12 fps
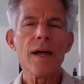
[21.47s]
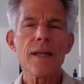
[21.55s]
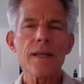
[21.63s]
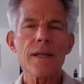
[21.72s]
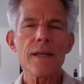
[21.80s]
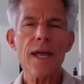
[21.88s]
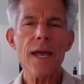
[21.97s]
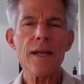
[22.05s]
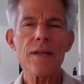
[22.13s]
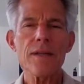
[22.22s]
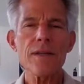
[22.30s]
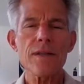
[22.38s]

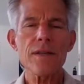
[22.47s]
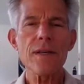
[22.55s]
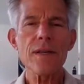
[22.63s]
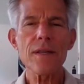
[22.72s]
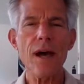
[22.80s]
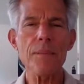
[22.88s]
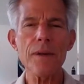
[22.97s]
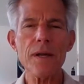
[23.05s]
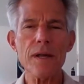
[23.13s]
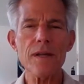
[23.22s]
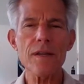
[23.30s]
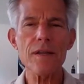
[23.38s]
Today's topic
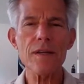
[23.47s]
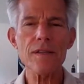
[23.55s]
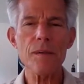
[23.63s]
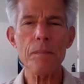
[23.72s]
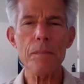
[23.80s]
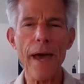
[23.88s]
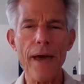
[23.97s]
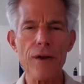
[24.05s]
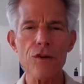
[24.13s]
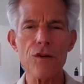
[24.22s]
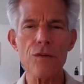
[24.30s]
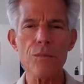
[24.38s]
is
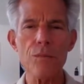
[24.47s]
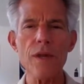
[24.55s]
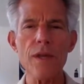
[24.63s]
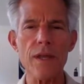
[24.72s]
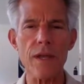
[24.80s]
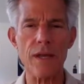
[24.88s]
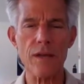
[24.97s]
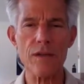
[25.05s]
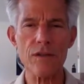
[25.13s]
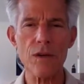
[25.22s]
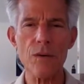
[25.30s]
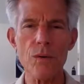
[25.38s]
pattern breathing.
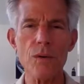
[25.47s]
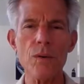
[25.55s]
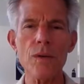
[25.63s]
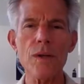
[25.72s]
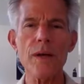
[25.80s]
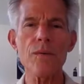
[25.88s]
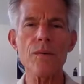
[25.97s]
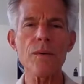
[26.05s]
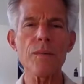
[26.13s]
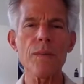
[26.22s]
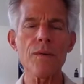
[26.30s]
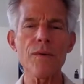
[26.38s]
So we will
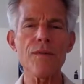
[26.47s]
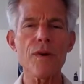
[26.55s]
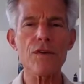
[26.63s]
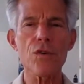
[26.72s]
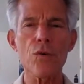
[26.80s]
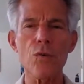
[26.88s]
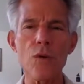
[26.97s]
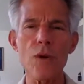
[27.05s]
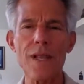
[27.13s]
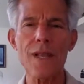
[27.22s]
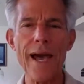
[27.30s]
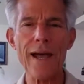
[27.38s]
be referring to
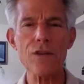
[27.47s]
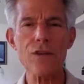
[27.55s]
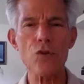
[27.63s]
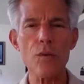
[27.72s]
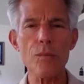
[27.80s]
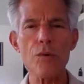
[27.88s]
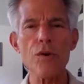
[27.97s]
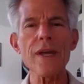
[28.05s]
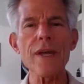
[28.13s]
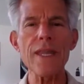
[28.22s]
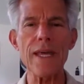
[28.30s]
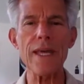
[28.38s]
relaxor
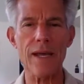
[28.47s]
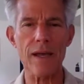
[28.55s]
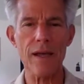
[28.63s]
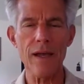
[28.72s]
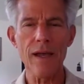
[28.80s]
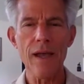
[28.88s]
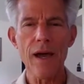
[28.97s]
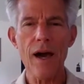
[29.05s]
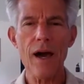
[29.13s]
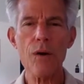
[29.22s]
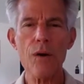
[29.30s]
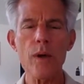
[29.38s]
breathing.
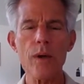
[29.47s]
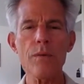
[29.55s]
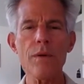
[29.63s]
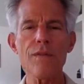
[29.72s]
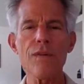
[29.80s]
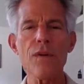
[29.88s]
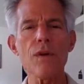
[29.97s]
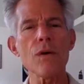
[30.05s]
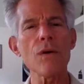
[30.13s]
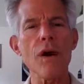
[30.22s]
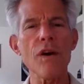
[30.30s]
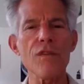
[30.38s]
A quick
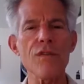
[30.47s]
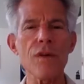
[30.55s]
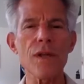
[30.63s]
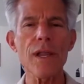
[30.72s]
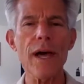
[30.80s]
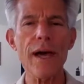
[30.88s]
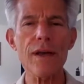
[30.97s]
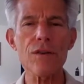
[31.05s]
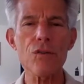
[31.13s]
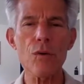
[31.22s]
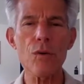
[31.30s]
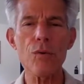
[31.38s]
review of
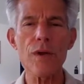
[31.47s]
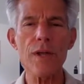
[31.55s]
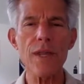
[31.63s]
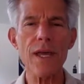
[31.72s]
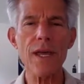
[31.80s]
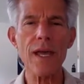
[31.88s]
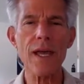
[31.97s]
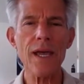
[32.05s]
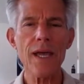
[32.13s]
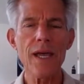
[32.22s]
relaxor breathing,